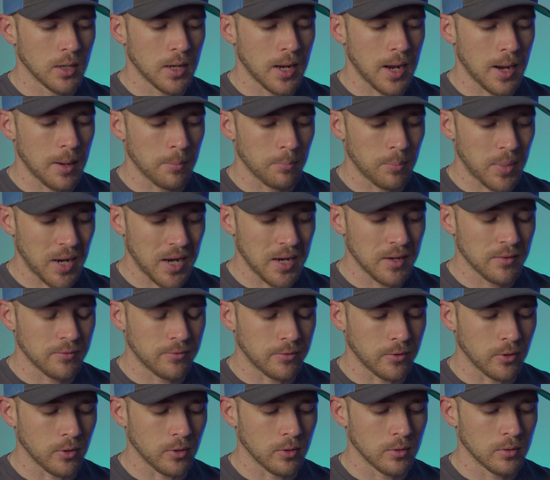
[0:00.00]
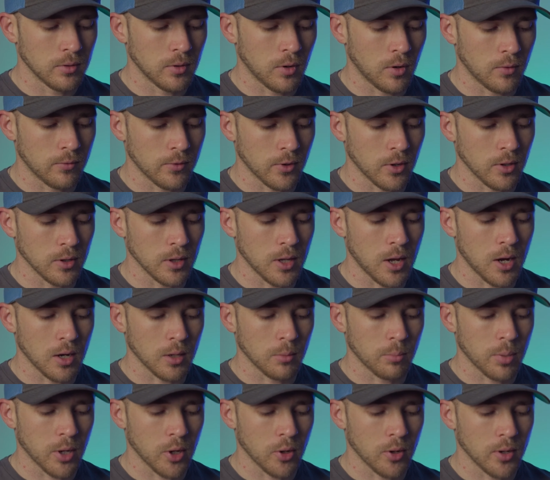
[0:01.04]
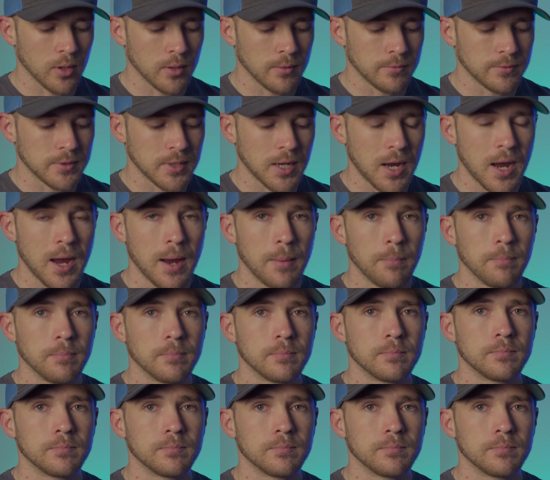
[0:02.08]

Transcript: and painful over a long period of time.